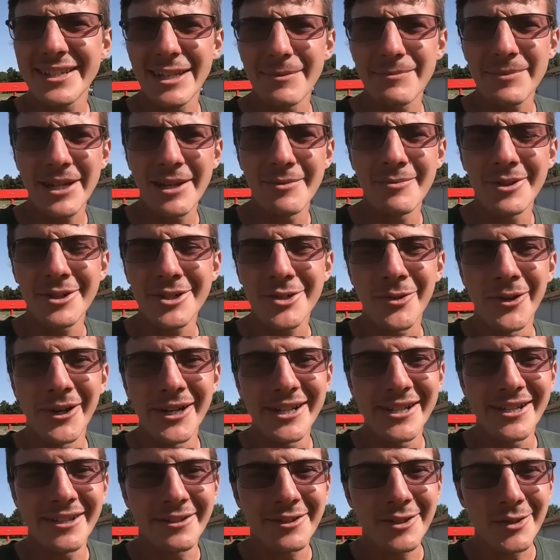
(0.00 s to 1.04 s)
September
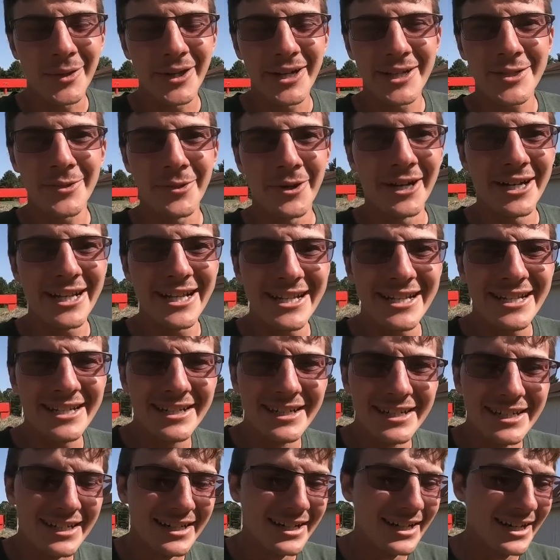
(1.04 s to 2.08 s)
20th, 2020,
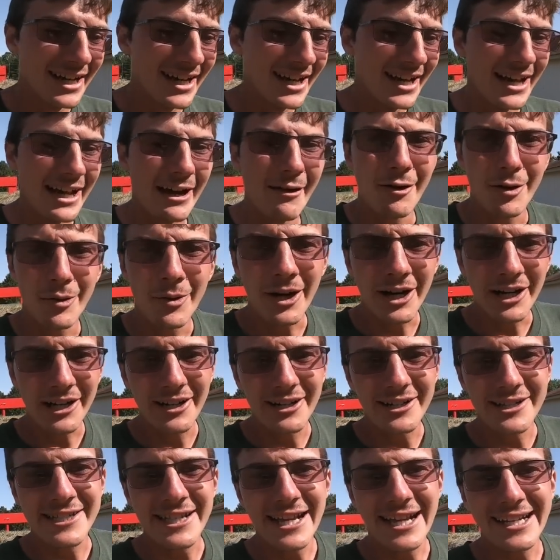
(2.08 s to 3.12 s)
and we're working
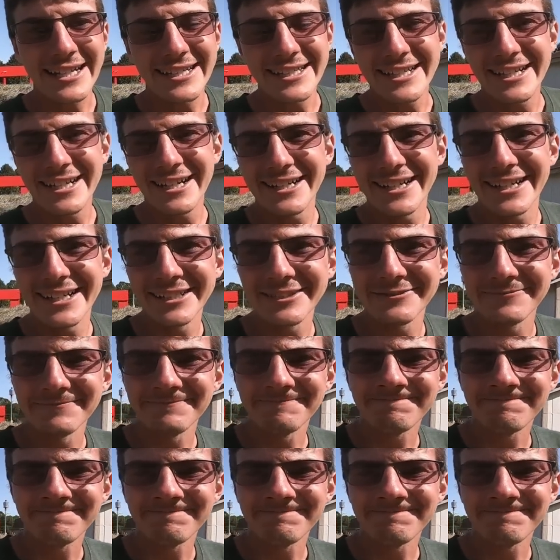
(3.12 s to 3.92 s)
on second cutting.